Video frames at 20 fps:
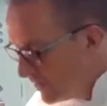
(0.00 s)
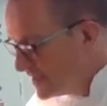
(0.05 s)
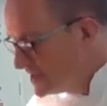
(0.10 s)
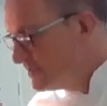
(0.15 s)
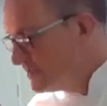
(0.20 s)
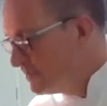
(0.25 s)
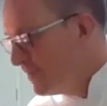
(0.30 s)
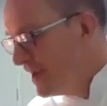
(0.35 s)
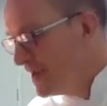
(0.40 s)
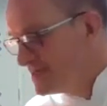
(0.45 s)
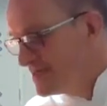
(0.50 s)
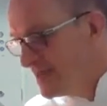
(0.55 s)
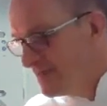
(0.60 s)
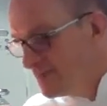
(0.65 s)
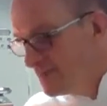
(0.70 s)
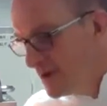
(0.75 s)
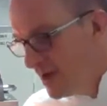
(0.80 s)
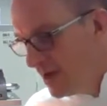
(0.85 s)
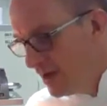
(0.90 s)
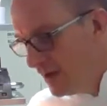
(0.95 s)
you're ready to plate
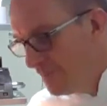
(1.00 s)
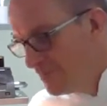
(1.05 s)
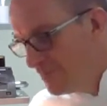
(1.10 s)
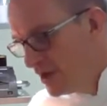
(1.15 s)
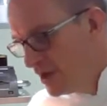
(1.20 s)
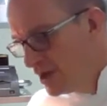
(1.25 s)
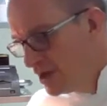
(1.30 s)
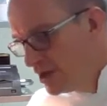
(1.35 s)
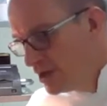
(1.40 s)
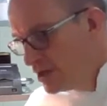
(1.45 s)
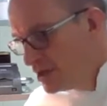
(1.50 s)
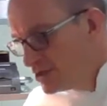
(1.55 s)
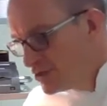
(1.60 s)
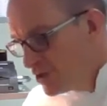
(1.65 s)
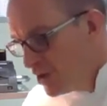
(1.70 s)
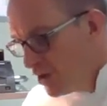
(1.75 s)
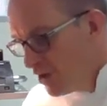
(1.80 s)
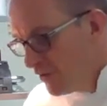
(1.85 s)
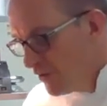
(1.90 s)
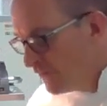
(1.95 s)
up now.
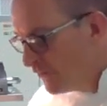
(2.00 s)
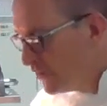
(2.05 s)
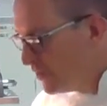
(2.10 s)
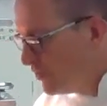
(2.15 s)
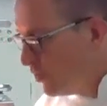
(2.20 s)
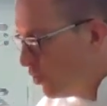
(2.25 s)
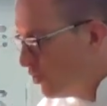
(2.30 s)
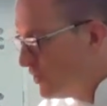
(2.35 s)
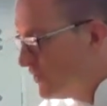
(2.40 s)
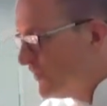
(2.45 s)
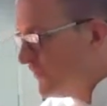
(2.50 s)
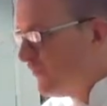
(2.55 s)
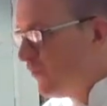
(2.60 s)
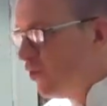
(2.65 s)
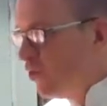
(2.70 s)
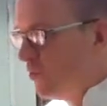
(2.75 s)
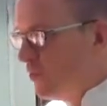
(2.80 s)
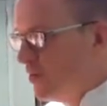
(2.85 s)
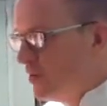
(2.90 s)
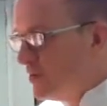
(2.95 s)
So for a more
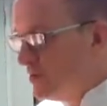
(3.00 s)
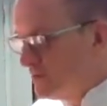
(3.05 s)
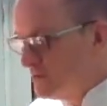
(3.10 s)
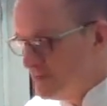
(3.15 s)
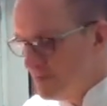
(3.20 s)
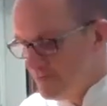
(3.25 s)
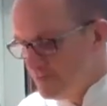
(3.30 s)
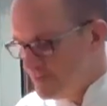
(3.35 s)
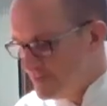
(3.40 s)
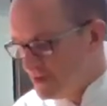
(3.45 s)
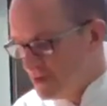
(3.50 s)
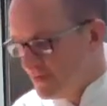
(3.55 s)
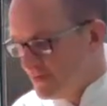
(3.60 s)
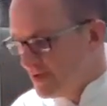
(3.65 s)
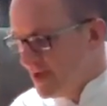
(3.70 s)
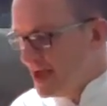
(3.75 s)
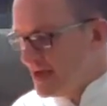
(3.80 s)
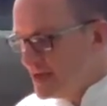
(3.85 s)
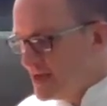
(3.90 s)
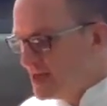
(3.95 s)
informal sort
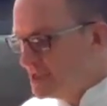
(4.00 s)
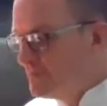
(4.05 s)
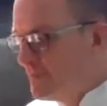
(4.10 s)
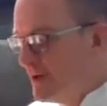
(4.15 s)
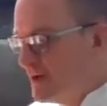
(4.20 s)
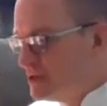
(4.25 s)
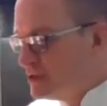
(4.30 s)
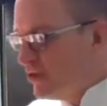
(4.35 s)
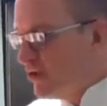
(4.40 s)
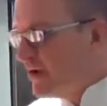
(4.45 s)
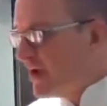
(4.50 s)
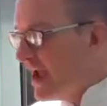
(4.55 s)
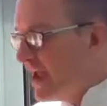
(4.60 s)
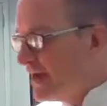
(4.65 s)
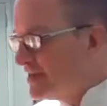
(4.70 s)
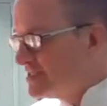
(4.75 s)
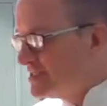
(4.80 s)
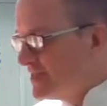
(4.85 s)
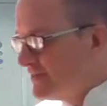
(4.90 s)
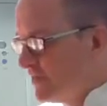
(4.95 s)
of dining experience, you
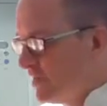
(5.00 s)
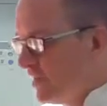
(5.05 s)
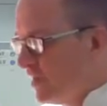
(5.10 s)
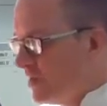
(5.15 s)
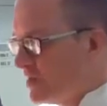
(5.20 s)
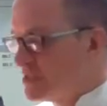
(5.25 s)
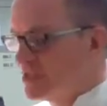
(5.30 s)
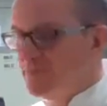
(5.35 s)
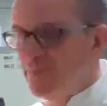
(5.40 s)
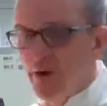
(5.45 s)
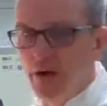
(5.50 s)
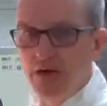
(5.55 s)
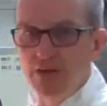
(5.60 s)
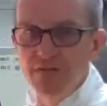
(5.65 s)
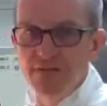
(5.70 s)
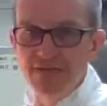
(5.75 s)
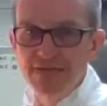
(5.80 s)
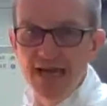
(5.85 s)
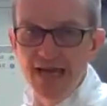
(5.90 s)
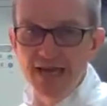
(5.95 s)
can just have a large bowl
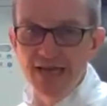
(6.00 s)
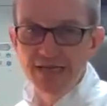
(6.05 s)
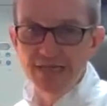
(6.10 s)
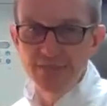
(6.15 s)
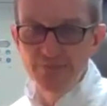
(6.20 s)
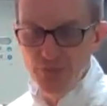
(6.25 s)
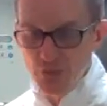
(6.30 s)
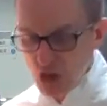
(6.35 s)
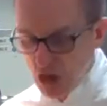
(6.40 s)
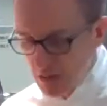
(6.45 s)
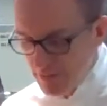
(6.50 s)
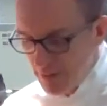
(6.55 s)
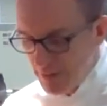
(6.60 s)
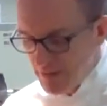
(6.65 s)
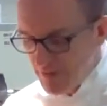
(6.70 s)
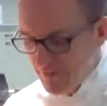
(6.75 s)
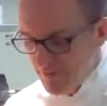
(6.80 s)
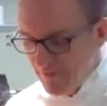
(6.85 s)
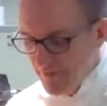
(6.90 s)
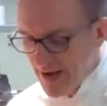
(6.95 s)
of the salad. You could
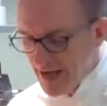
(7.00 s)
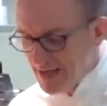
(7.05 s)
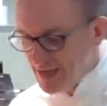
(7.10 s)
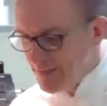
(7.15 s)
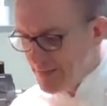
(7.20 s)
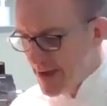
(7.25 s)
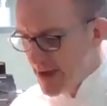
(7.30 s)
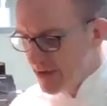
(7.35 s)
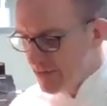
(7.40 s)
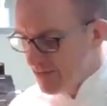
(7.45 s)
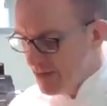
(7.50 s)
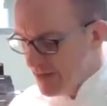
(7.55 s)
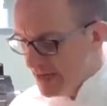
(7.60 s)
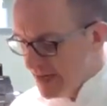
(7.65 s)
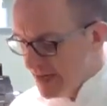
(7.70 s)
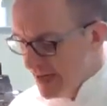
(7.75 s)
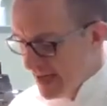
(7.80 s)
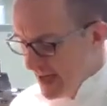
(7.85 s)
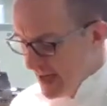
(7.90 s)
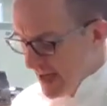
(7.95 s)
probably flake the mackerel
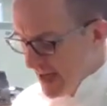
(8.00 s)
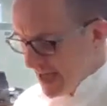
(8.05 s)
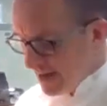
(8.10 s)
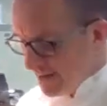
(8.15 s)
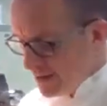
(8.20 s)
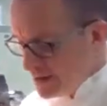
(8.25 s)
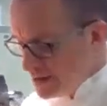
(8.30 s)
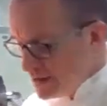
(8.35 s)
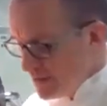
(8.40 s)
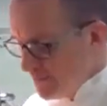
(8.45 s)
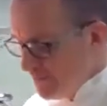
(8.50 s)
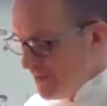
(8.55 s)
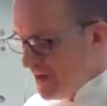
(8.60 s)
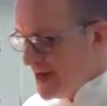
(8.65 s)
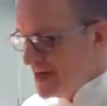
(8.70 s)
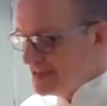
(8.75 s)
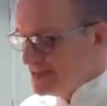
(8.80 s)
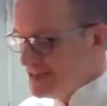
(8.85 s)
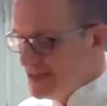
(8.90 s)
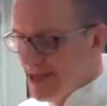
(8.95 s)
in. I'm going to sort of
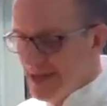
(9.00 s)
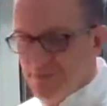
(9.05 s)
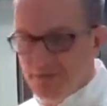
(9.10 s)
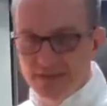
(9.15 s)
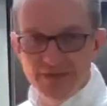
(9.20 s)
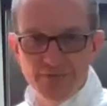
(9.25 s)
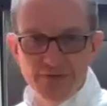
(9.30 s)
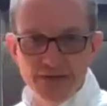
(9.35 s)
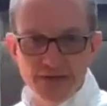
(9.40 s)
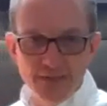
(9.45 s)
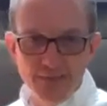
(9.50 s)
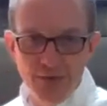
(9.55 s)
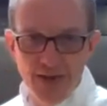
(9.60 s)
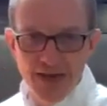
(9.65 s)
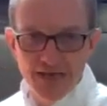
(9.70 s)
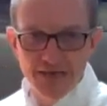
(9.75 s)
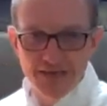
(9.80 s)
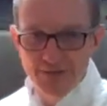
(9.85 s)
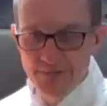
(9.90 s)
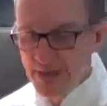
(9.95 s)
plate it up as if it is a
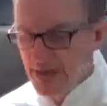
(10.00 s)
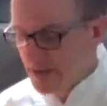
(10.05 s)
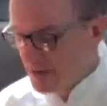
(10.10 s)
plated